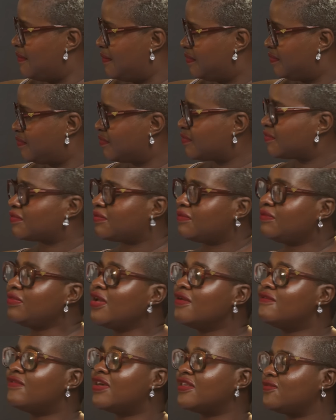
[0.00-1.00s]
Mm.
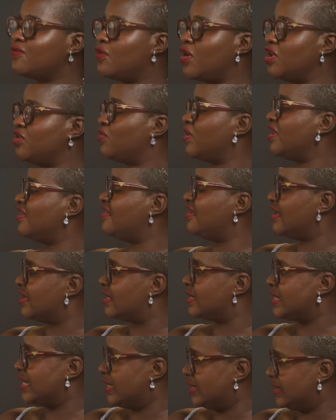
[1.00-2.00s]
Fast forward 20
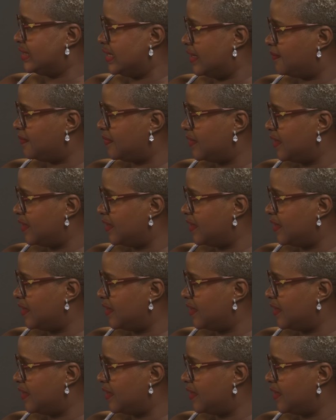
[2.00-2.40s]
years later,